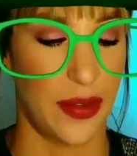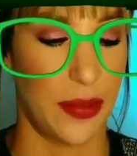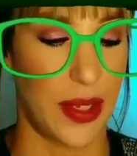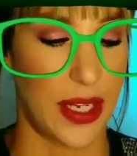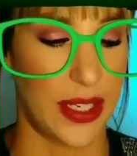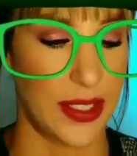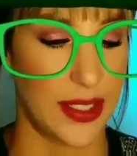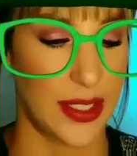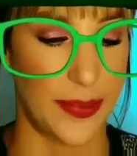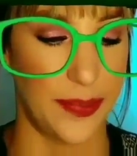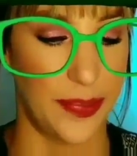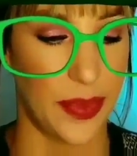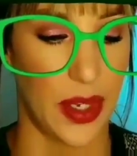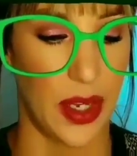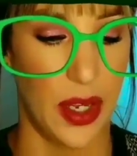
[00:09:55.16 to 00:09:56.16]
there from
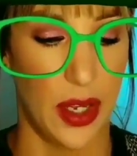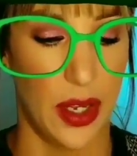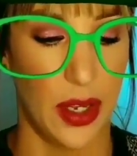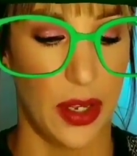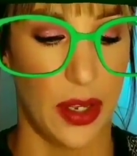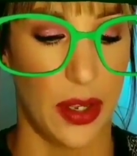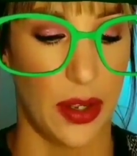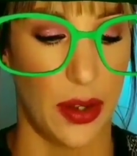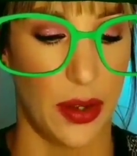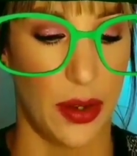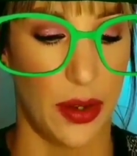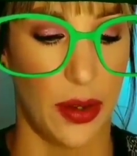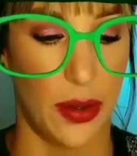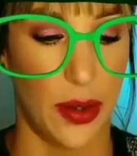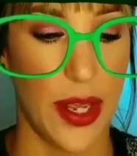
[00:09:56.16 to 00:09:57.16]
last time.
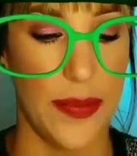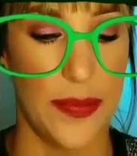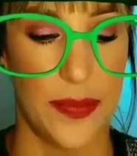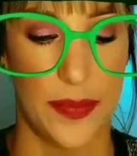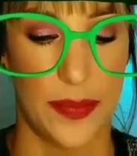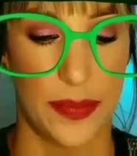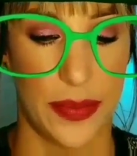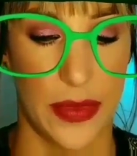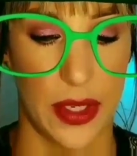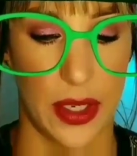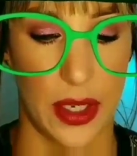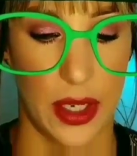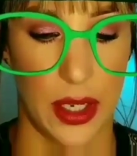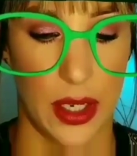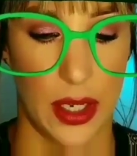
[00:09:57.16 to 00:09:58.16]
Okay.
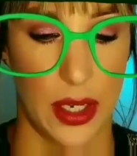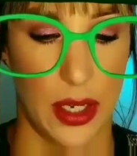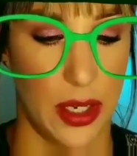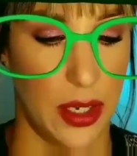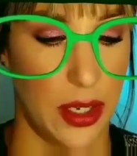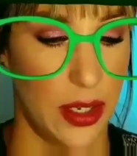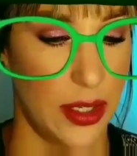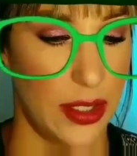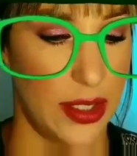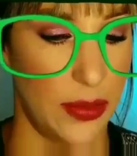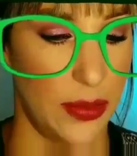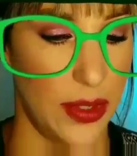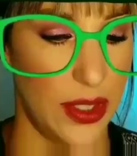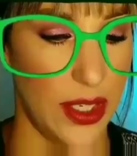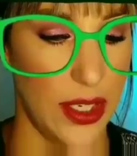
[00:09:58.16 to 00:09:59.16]

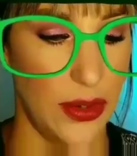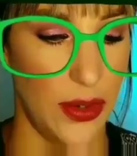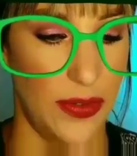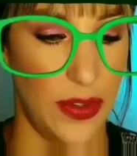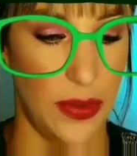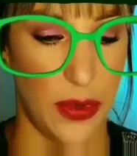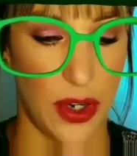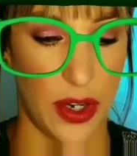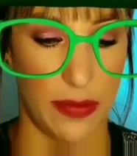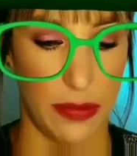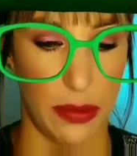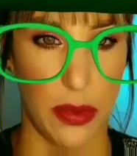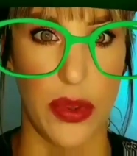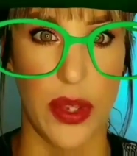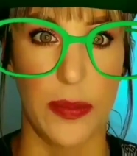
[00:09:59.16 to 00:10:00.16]
Let's see, what side do I feel
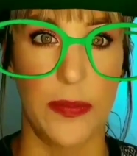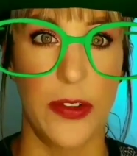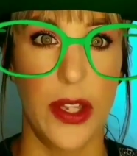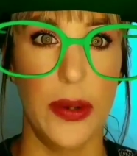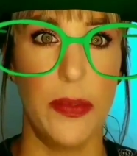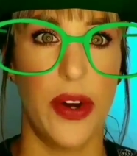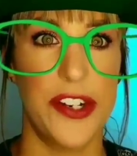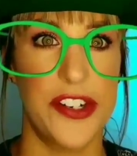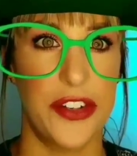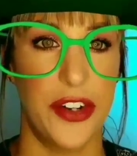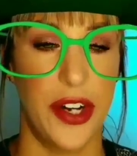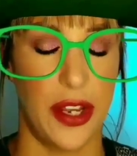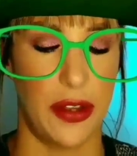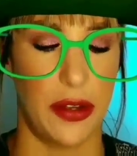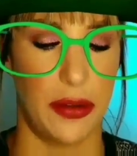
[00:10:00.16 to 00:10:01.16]
more comfortable with? I'm feeling
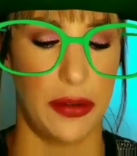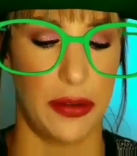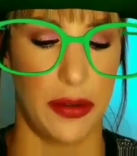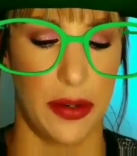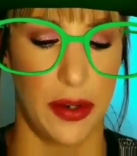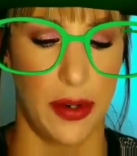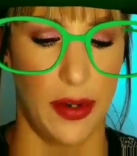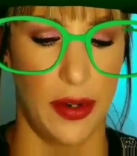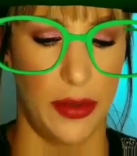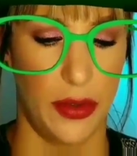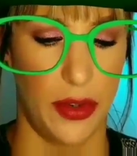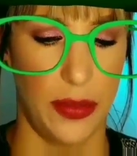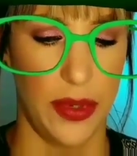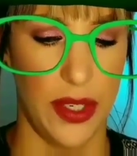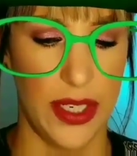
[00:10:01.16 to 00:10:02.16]
pressure now.
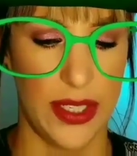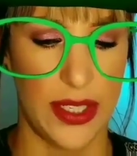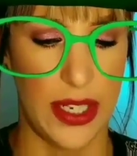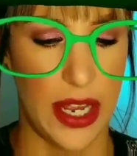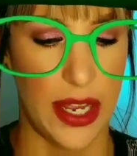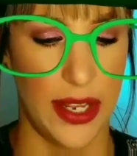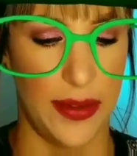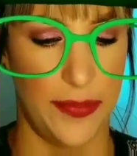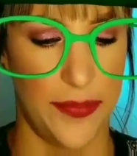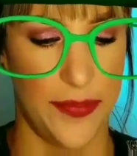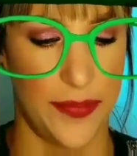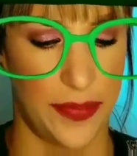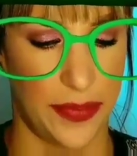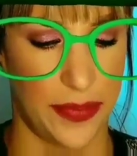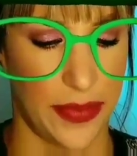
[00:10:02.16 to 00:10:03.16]
Normally it's not